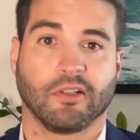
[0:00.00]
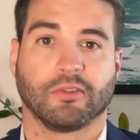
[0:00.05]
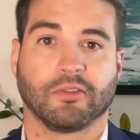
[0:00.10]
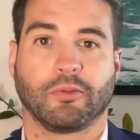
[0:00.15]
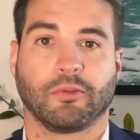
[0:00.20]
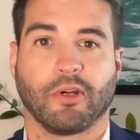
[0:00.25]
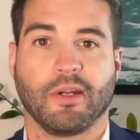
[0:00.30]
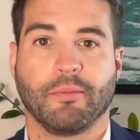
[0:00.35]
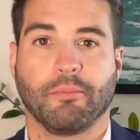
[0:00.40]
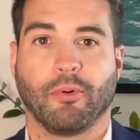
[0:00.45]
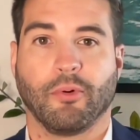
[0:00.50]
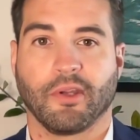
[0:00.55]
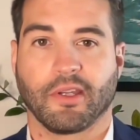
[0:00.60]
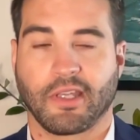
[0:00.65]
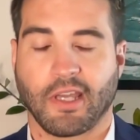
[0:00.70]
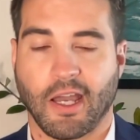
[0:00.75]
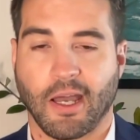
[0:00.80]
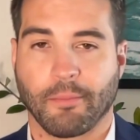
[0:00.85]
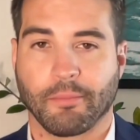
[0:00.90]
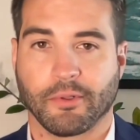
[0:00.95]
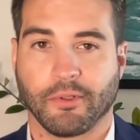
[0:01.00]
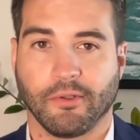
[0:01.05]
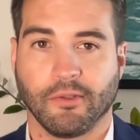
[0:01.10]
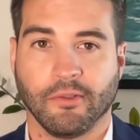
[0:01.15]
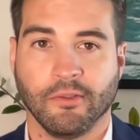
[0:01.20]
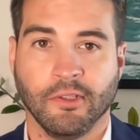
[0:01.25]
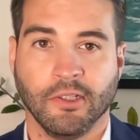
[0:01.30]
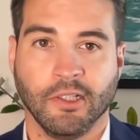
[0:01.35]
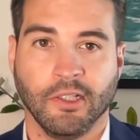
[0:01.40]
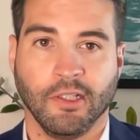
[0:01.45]
Great Point Capital.
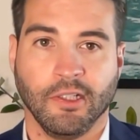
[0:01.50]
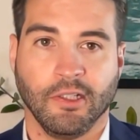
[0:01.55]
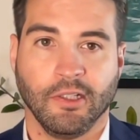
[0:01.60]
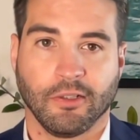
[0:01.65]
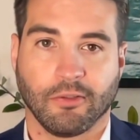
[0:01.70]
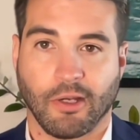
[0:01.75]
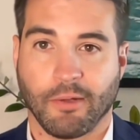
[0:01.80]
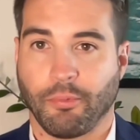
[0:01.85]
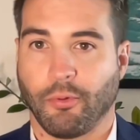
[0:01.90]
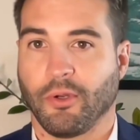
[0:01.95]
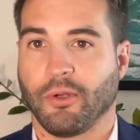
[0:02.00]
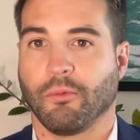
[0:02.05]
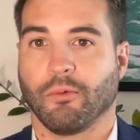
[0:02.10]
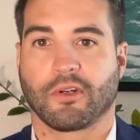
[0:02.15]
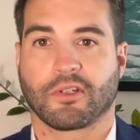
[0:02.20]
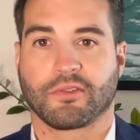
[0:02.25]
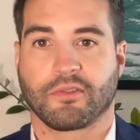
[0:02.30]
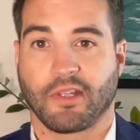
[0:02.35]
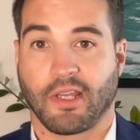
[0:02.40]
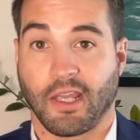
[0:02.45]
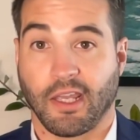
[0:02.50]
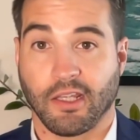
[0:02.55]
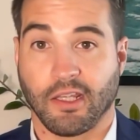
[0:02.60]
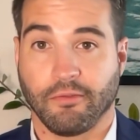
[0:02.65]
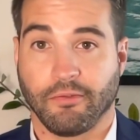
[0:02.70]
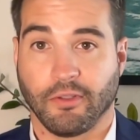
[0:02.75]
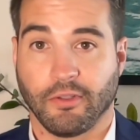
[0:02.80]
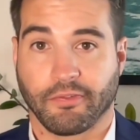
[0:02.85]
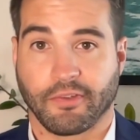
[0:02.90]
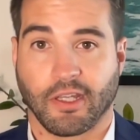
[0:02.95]
Great Point works with a
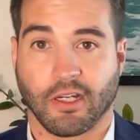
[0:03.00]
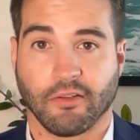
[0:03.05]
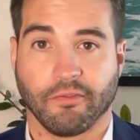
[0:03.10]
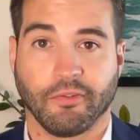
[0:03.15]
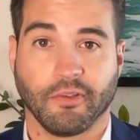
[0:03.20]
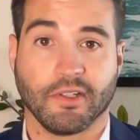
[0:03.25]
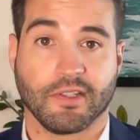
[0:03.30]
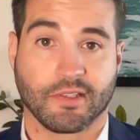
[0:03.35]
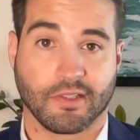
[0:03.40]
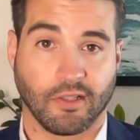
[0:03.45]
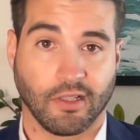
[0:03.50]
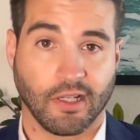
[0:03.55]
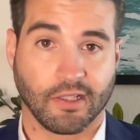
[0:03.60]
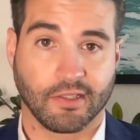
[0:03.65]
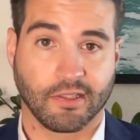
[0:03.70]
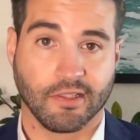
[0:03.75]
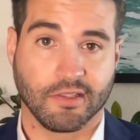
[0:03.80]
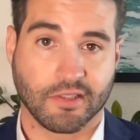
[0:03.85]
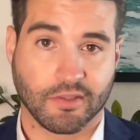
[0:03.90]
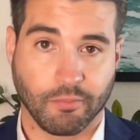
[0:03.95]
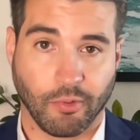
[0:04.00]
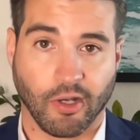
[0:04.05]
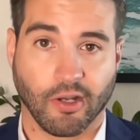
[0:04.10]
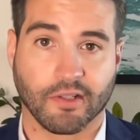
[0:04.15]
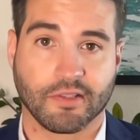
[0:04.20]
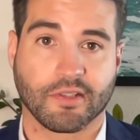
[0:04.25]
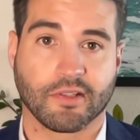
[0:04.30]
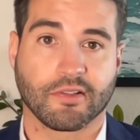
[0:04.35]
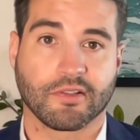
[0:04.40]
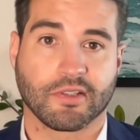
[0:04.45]
handful of carefully selected
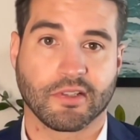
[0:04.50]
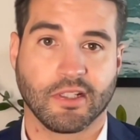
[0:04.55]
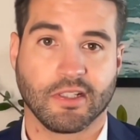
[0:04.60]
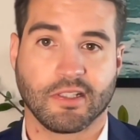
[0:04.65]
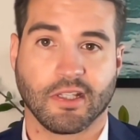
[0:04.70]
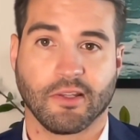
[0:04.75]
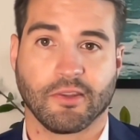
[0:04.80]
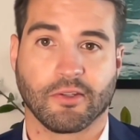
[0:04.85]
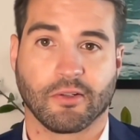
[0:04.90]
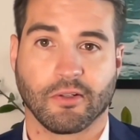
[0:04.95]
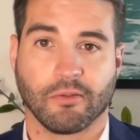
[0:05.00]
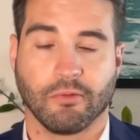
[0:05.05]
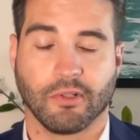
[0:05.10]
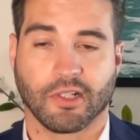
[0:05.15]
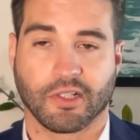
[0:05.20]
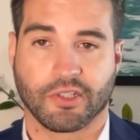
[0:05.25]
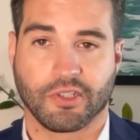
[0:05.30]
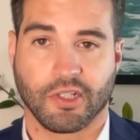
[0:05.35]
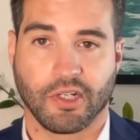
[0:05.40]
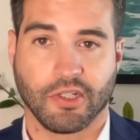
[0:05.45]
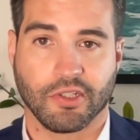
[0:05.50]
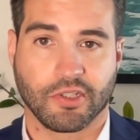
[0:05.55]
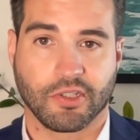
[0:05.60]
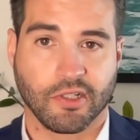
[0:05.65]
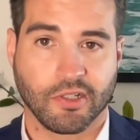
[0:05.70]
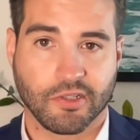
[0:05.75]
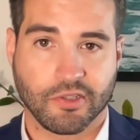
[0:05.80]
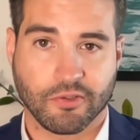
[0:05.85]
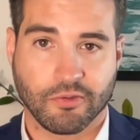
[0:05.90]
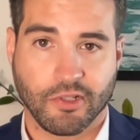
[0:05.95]
sponsors in the 1031 exchange
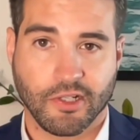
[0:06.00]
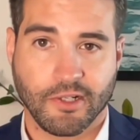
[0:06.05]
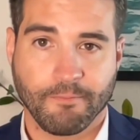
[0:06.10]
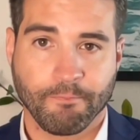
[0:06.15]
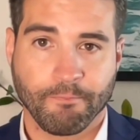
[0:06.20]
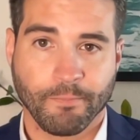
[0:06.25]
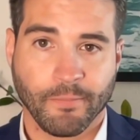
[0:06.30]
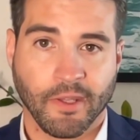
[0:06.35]
industry,